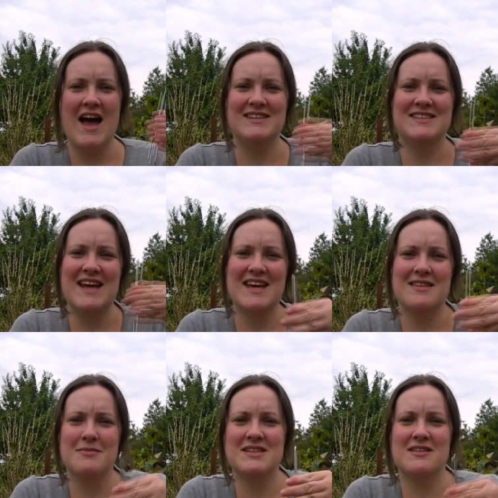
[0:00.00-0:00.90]
and
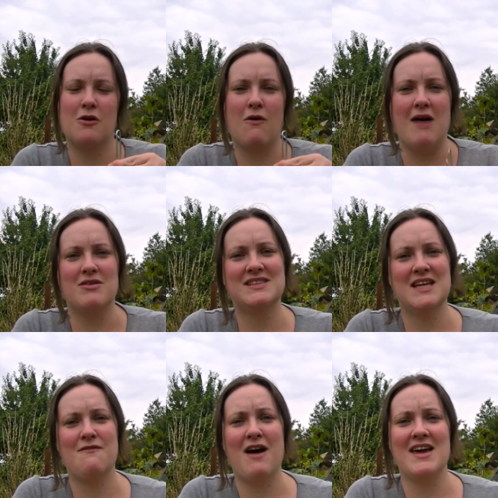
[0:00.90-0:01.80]
stake them into the ground and
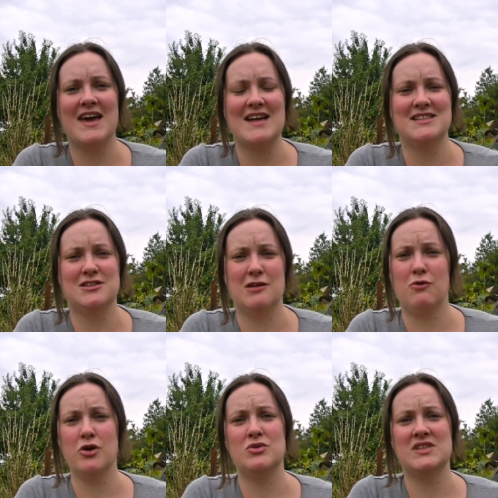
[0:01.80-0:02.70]
see if I can get it to
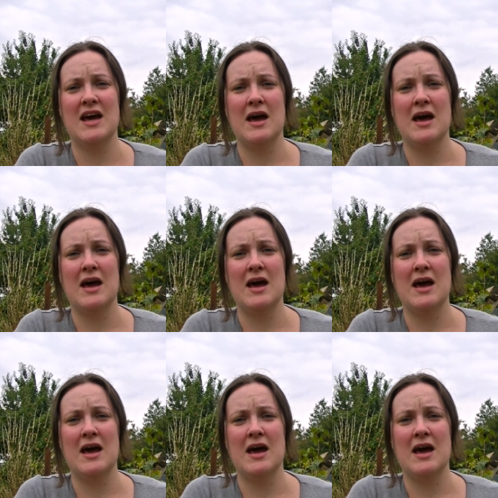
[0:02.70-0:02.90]
root